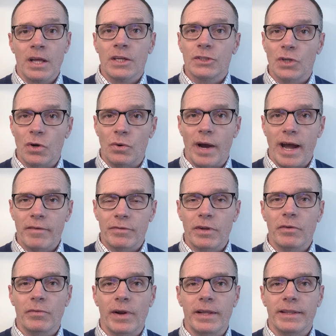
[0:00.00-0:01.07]
So, after
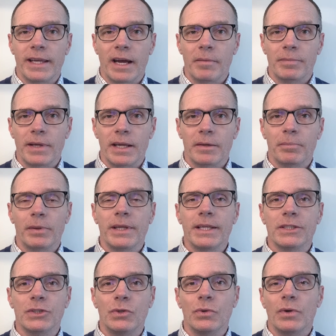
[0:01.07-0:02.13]
you've read the update,
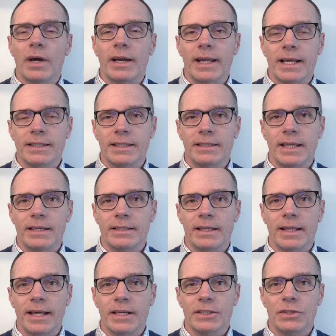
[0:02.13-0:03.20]
please do not hesitate
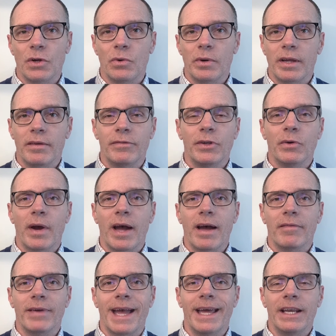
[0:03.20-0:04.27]
to let us know if you
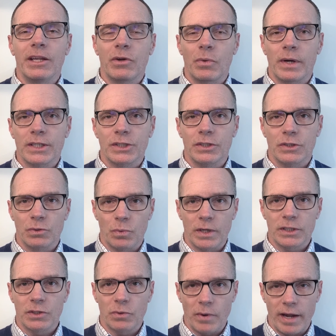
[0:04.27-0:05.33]
have any questions
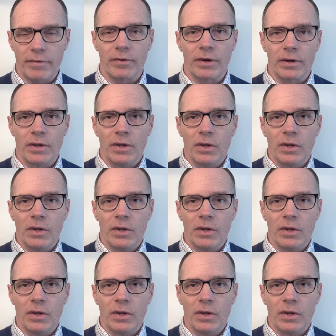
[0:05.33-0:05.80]
whatsoever.